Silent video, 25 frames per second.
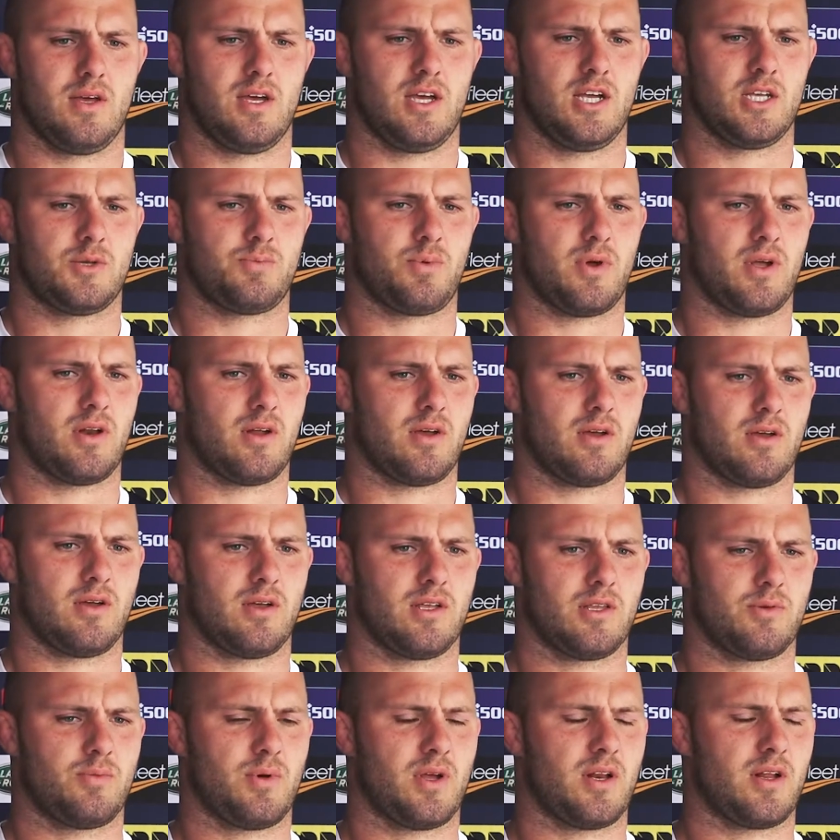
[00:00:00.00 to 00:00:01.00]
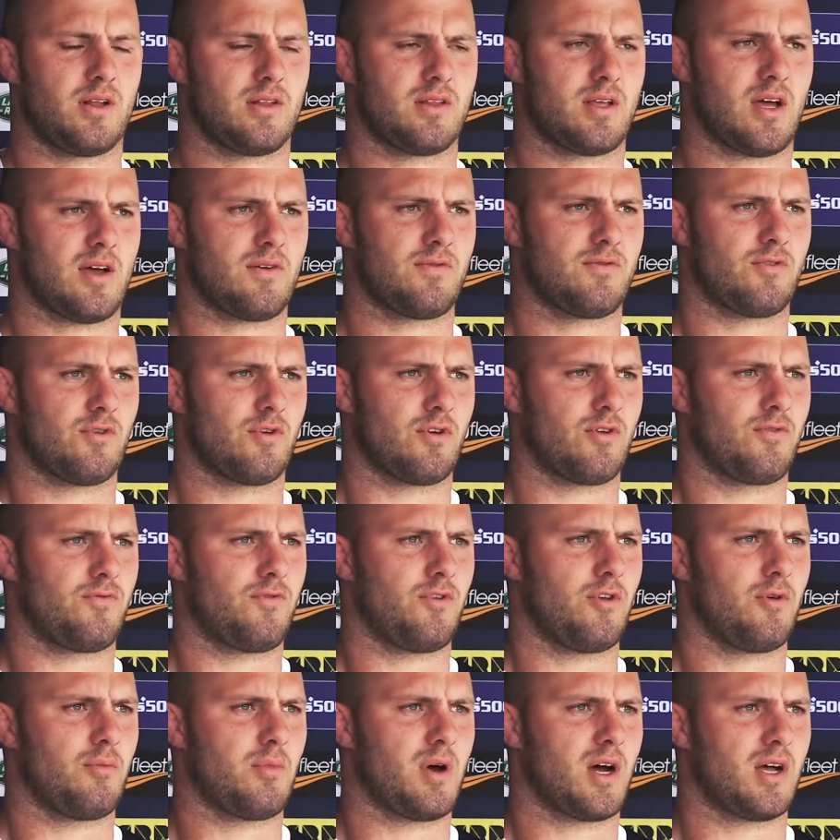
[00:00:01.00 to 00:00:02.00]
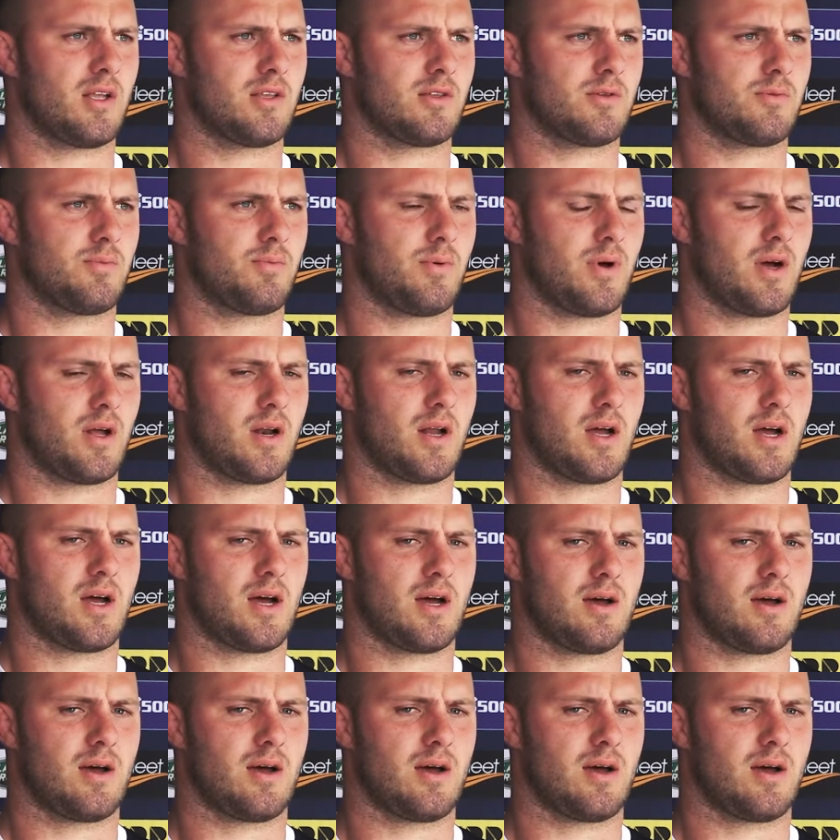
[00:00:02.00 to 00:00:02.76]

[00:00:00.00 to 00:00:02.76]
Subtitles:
it's been a tough sort of few months, but